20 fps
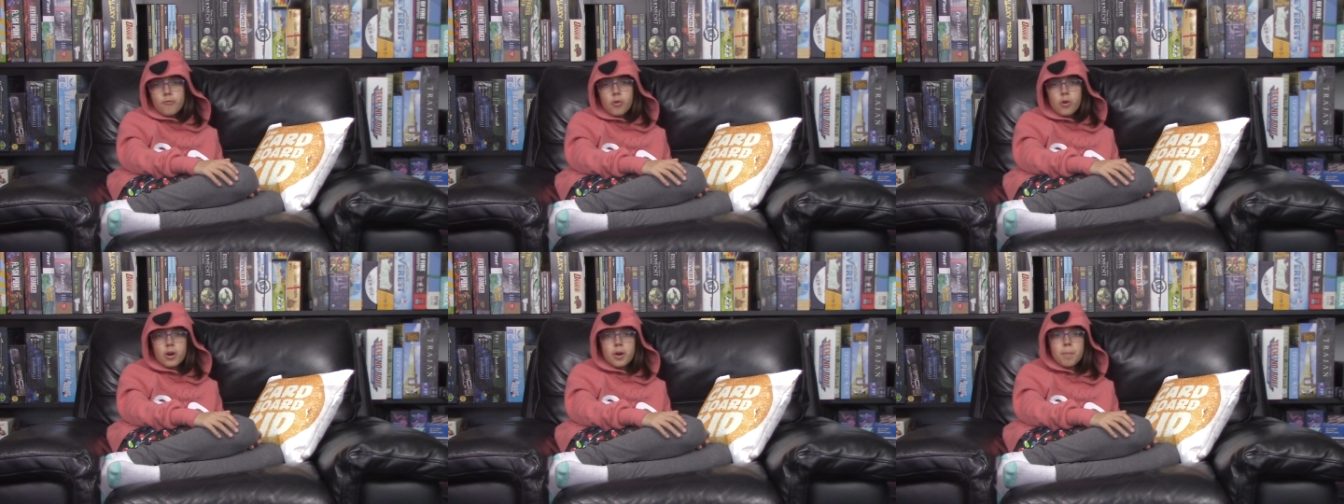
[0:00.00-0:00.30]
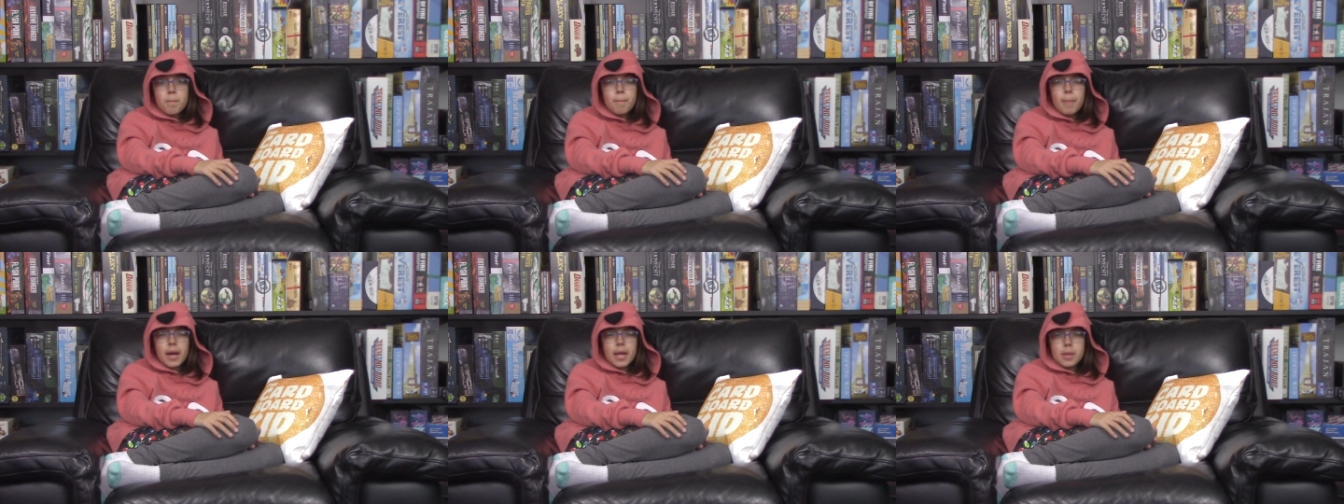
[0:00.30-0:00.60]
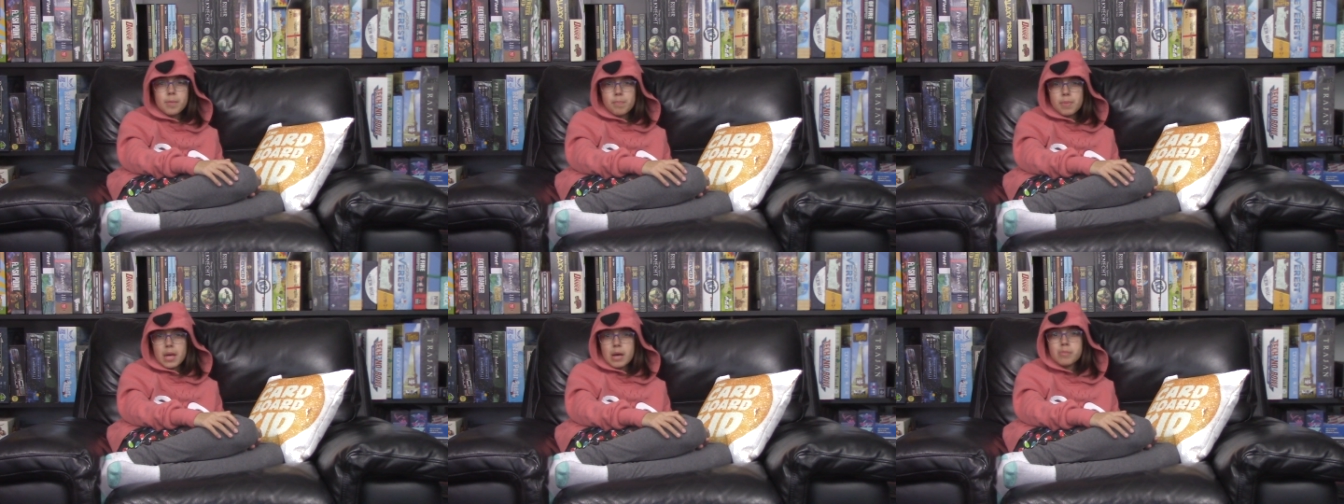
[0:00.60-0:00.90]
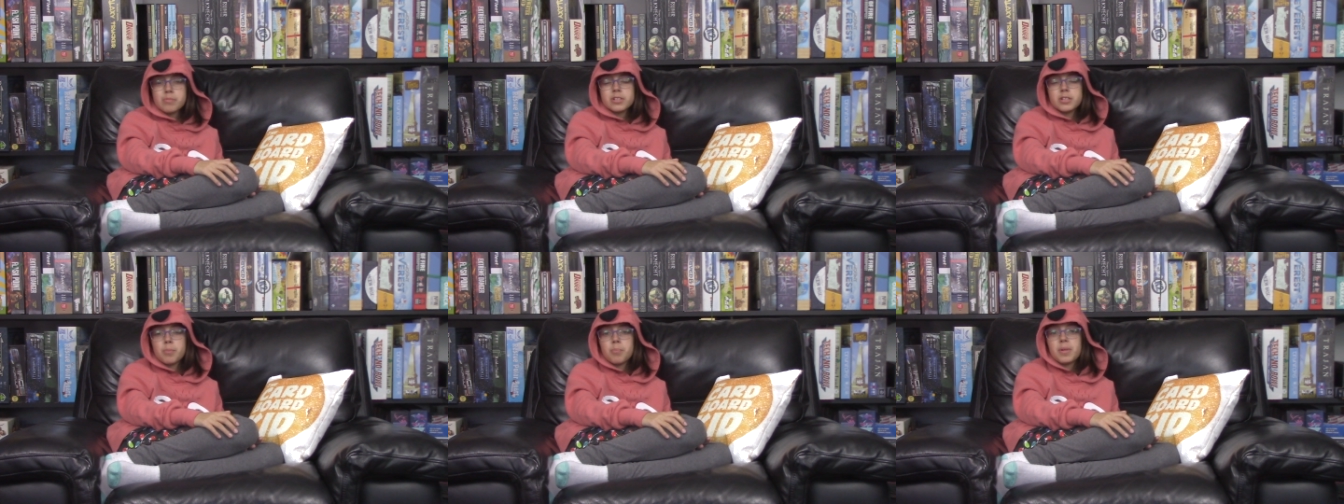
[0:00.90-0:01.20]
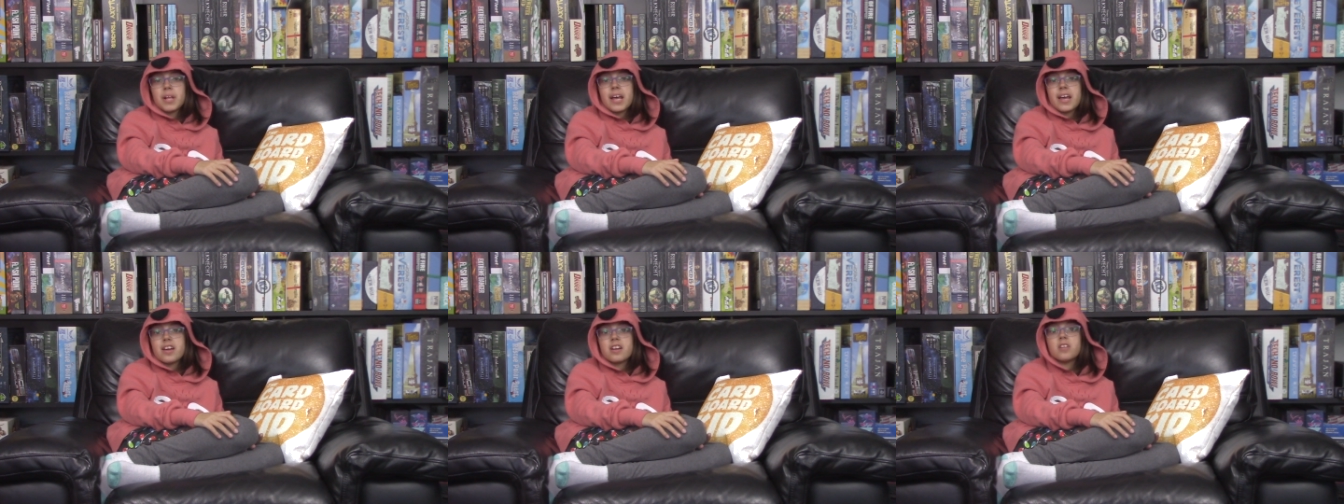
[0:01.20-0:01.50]
Four might be able
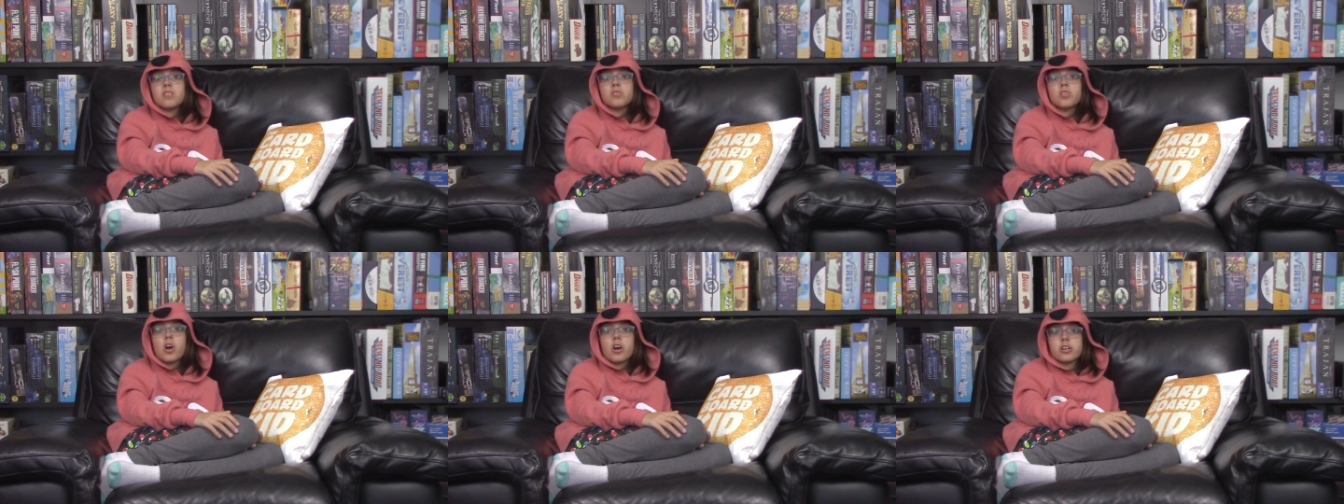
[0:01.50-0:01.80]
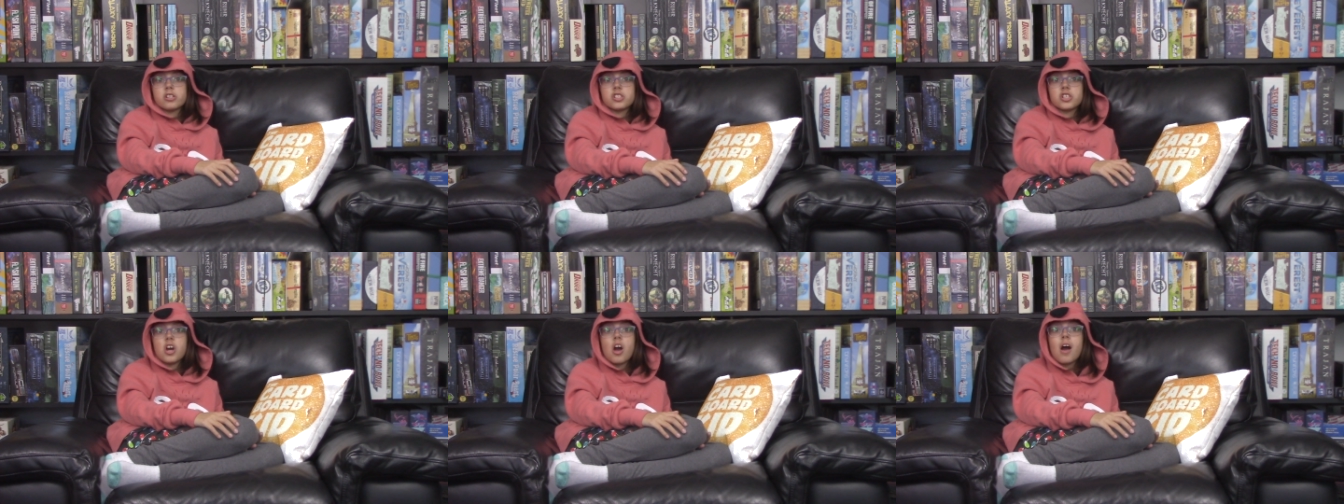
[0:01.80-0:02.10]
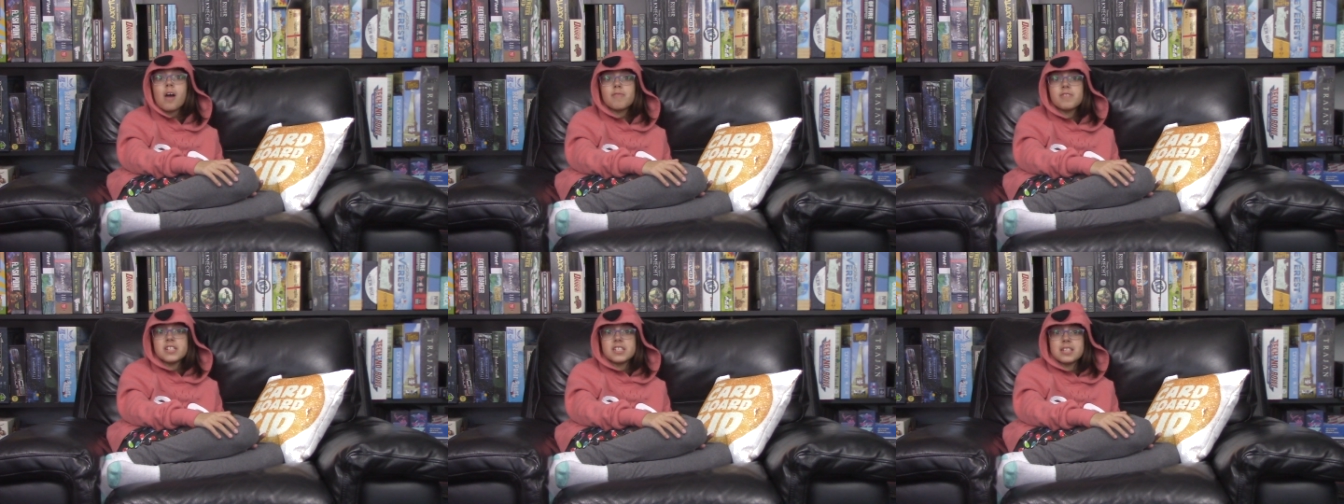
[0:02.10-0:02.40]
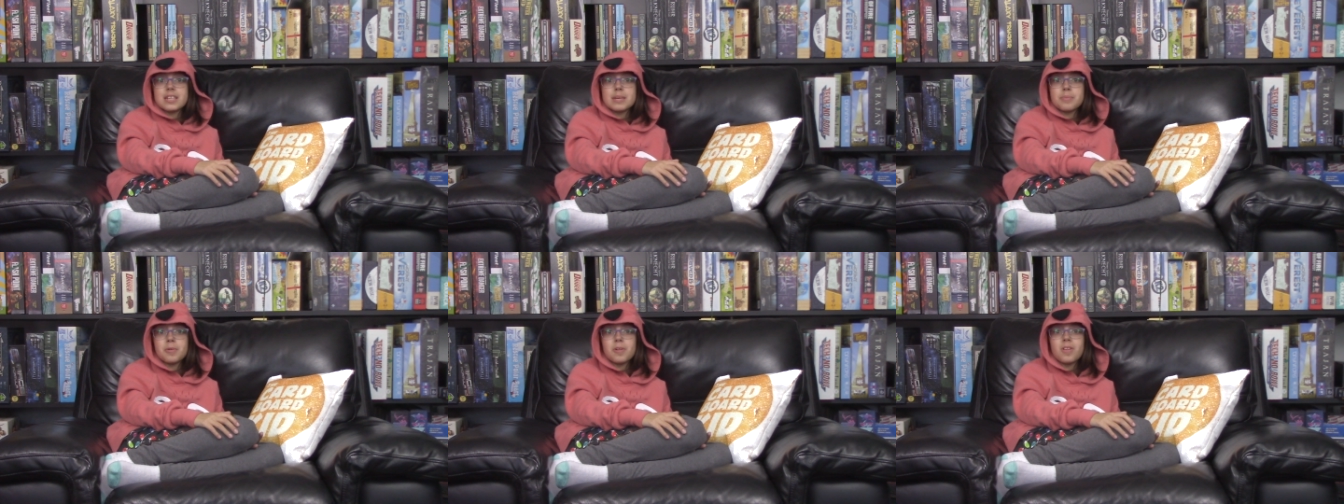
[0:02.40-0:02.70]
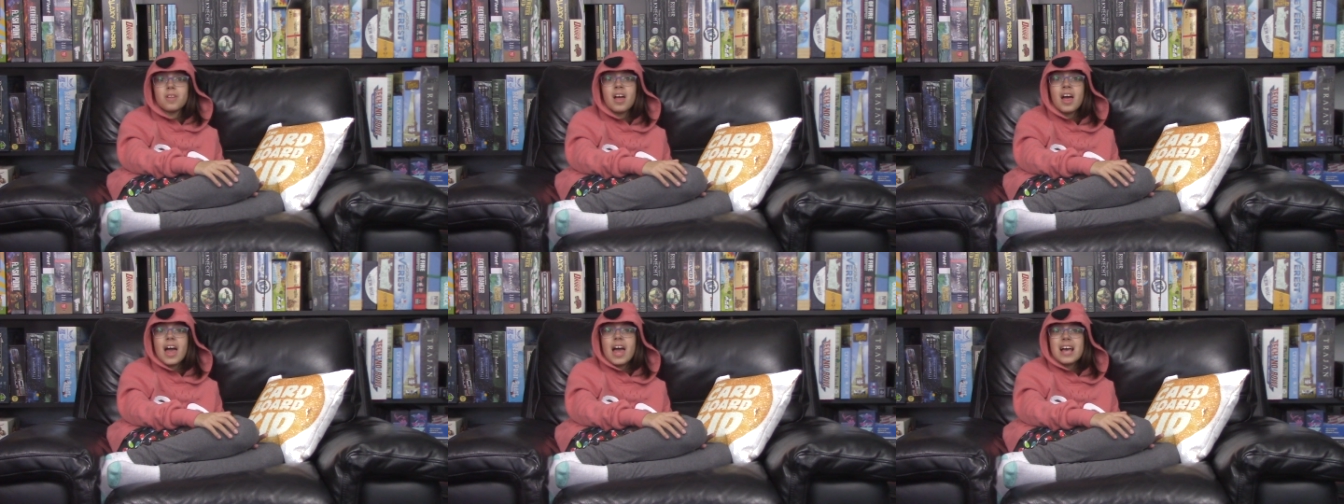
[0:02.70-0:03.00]
to play on a large coffee
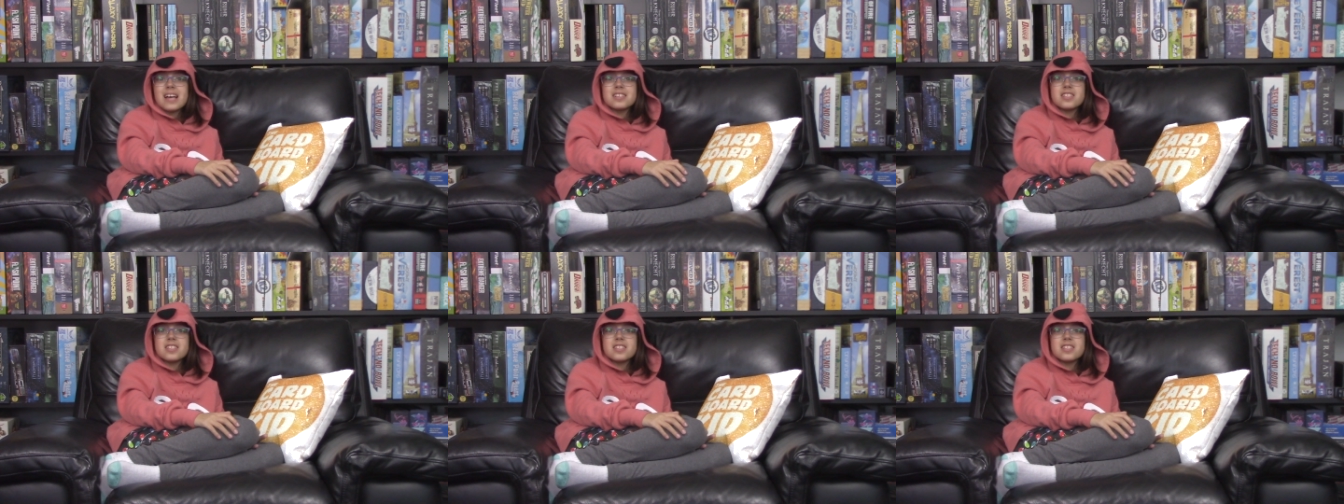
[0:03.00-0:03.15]
table